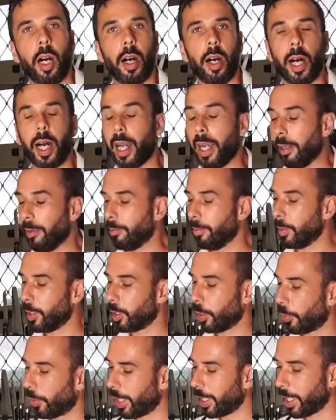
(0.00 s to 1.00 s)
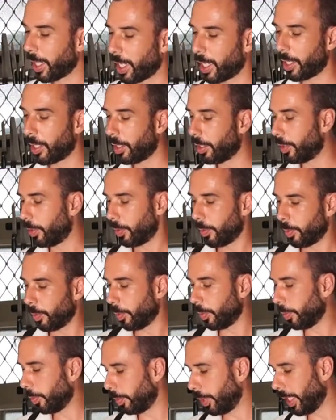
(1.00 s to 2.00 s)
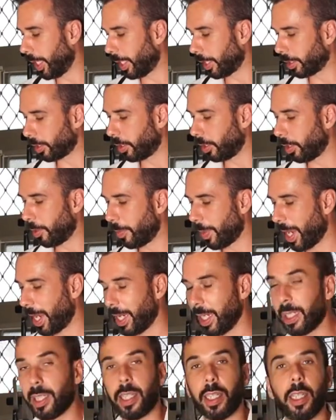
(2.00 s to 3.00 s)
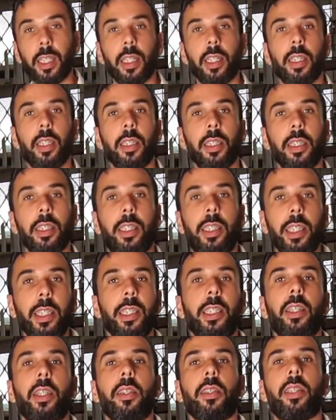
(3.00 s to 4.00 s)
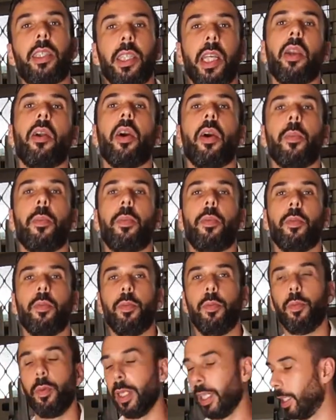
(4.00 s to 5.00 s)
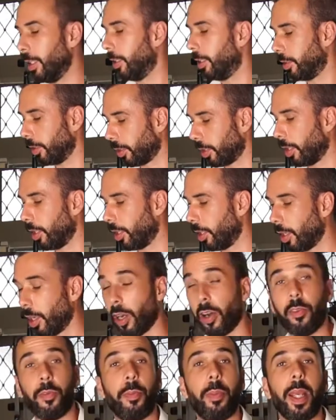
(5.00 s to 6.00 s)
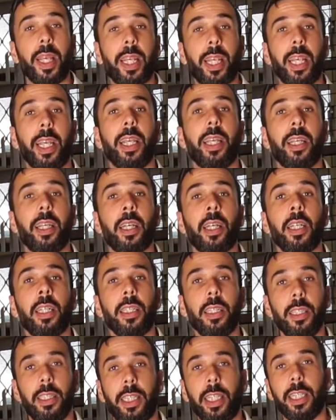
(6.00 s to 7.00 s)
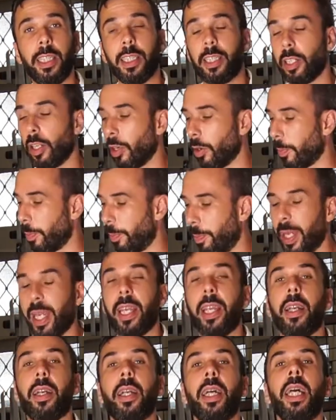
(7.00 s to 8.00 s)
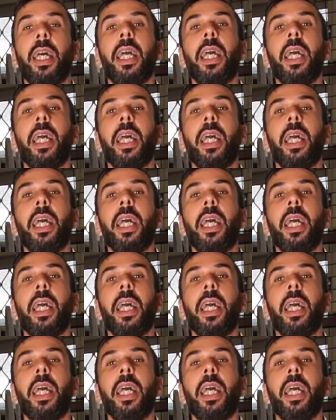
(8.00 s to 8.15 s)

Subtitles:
Hi, so right now we are gonna make ginger syrup with the goal of making ginger beer.